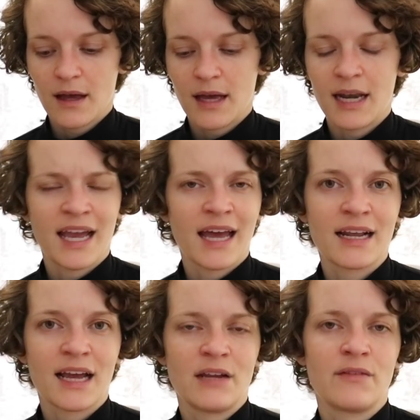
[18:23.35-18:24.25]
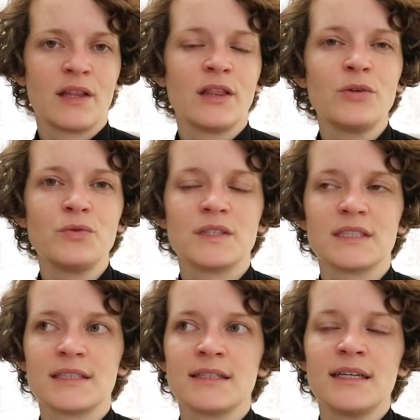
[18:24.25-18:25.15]
And I had kind of a loose
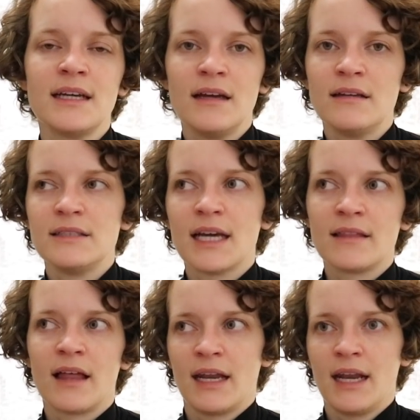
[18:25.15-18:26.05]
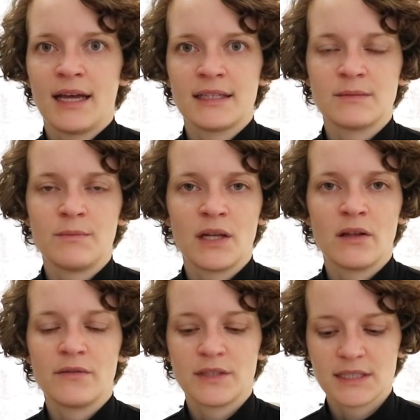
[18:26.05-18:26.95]
deadline as middle
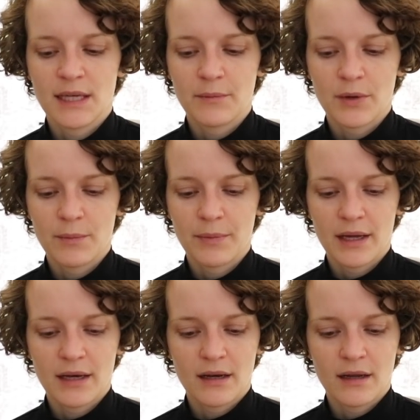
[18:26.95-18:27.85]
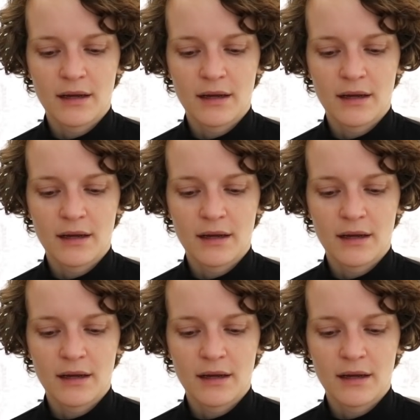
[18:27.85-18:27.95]
of December, but